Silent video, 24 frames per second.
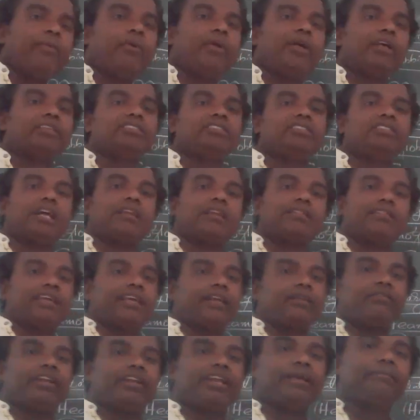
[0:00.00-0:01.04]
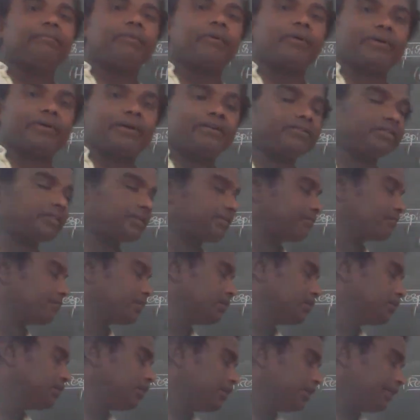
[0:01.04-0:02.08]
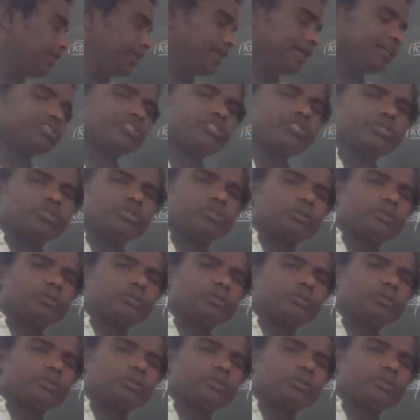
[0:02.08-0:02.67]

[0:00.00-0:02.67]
acids are there. Very important. Next, 1